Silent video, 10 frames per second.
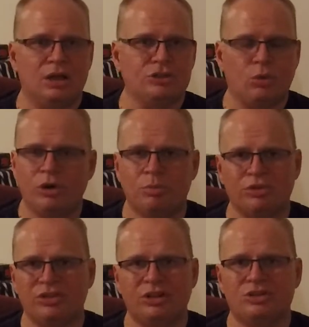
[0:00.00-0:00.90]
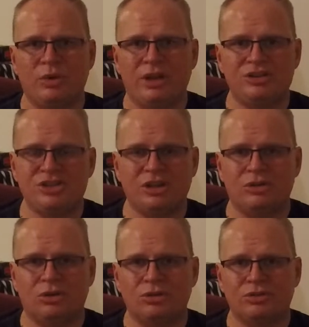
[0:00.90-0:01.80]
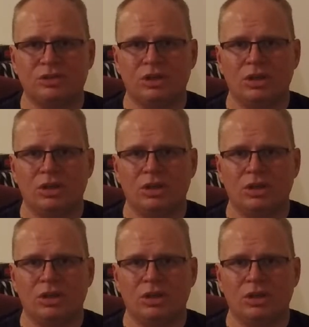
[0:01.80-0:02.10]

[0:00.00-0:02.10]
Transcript: 20% of transgenders